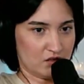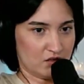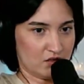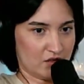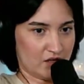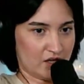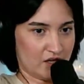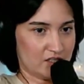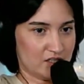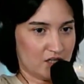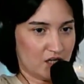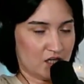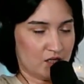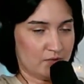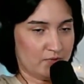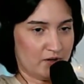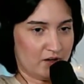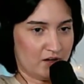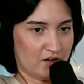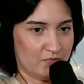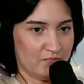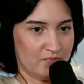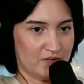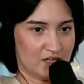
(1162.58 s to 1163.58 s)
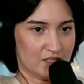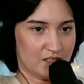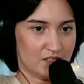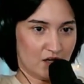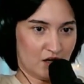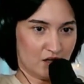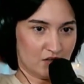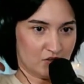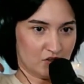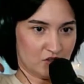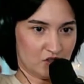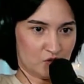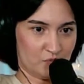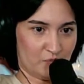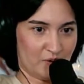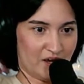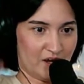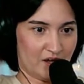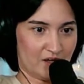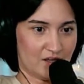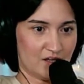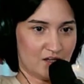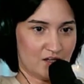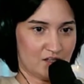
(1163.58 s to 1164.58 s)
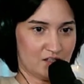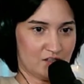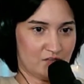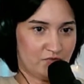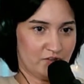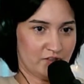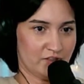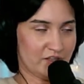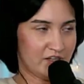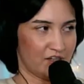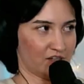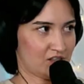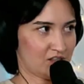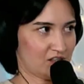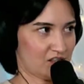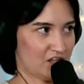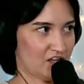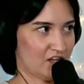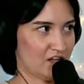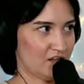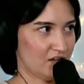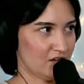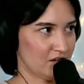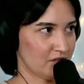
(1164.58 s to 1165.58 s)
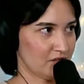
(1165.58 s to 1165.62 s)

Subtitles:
I talk about how McDonald's pancakes feel like skin.